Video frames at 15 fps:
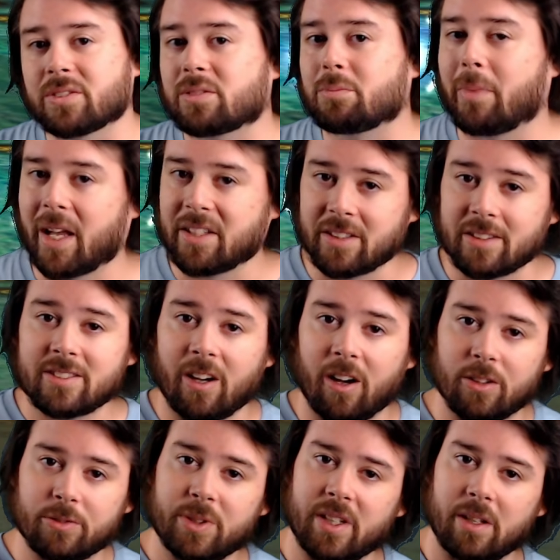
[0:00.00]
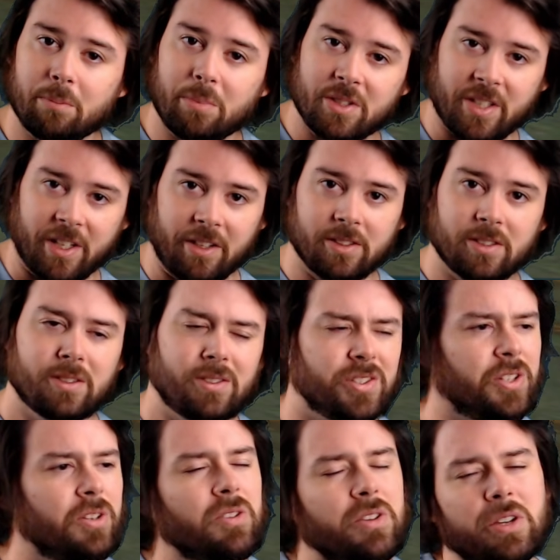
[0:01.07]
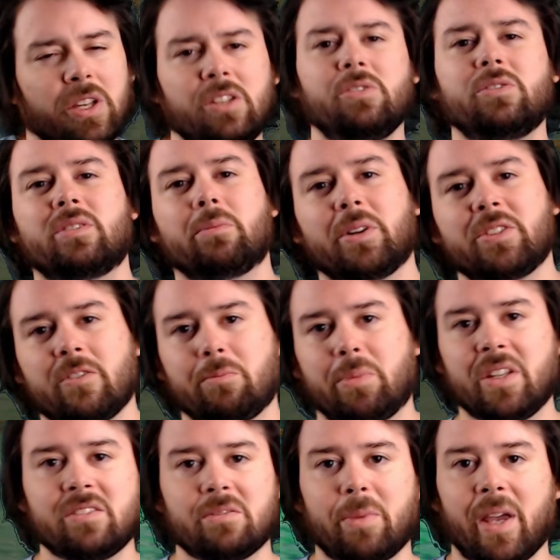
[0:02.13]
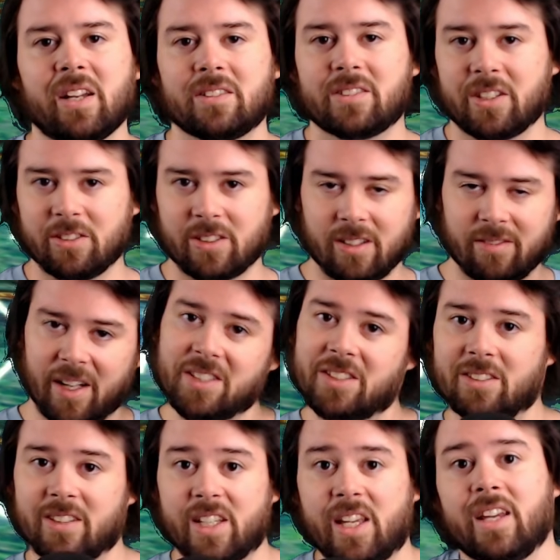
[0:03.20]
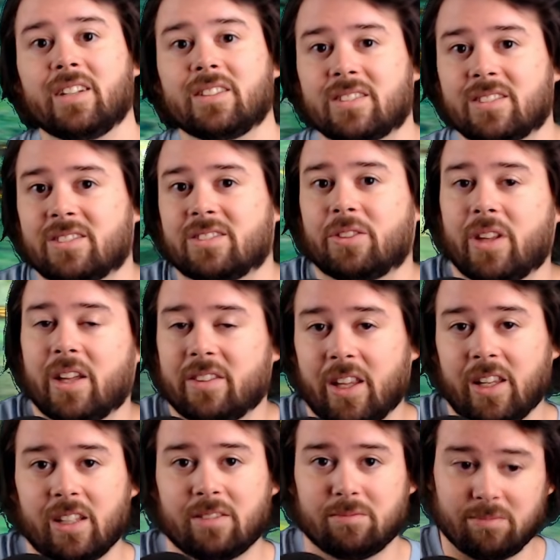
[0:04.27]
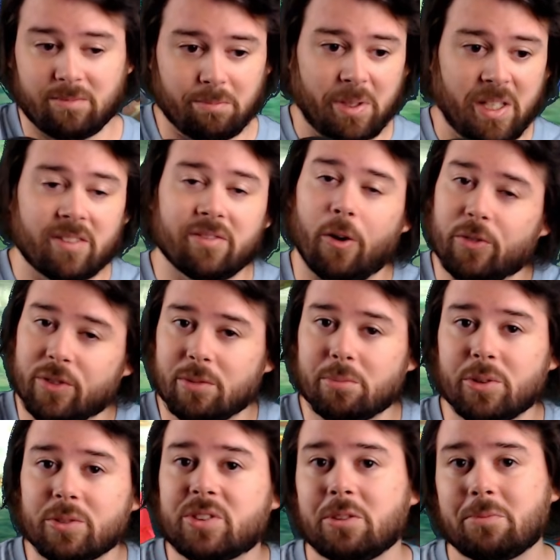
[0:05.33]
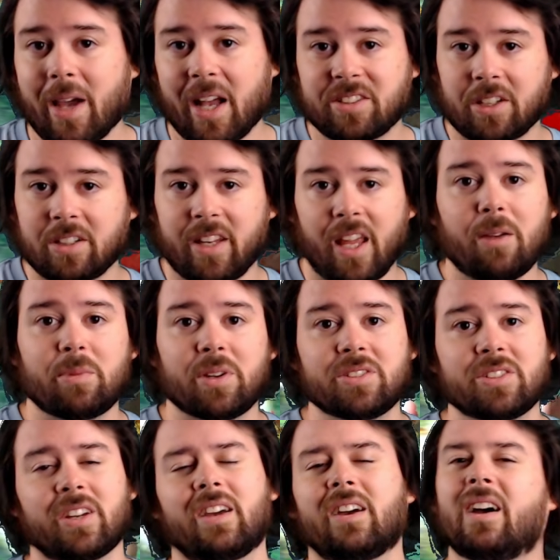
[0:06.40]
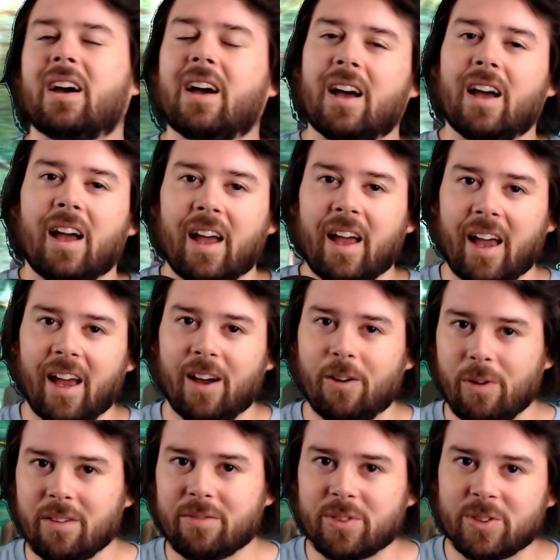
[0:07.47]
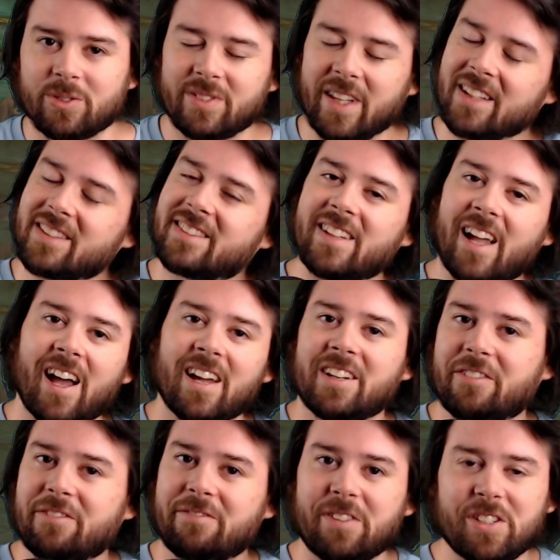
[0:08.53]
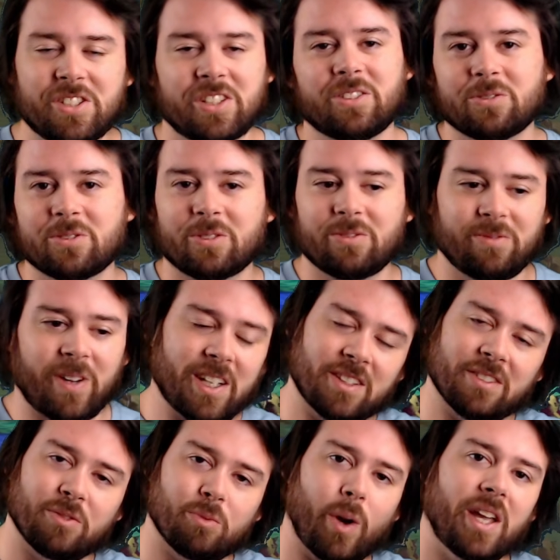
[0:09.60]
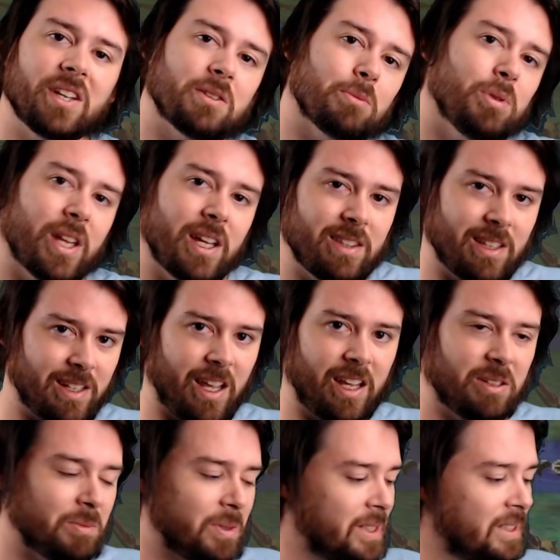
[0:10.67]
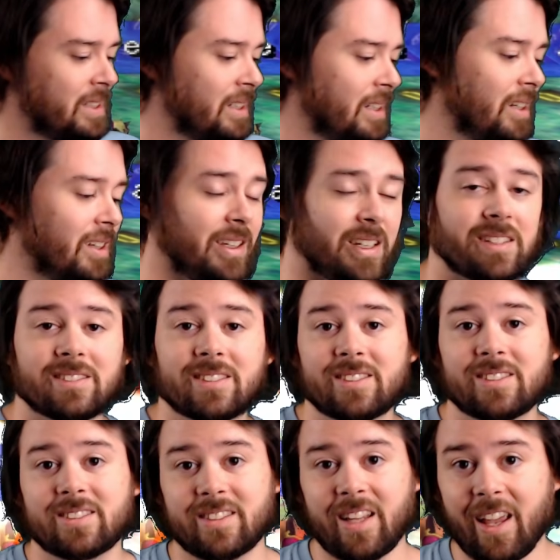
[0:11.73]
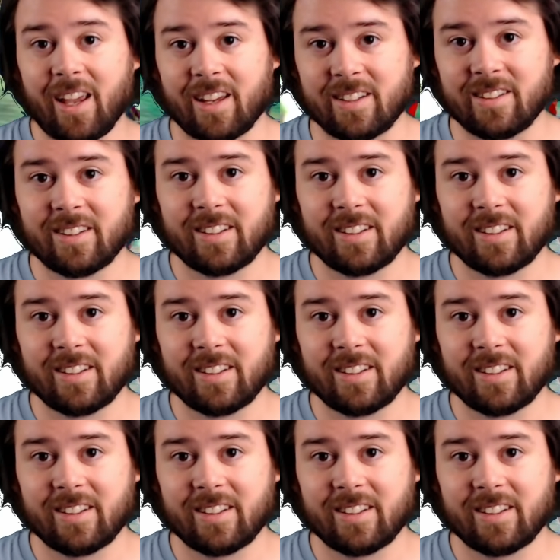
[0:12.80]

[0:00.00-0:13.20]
is magic tolerant in particular, sure, you can use a bunch of Beastbane until it eventually hits so that they can be vulnerable to magic damage. However, that's not an efficient or effective way to play the game. Instead,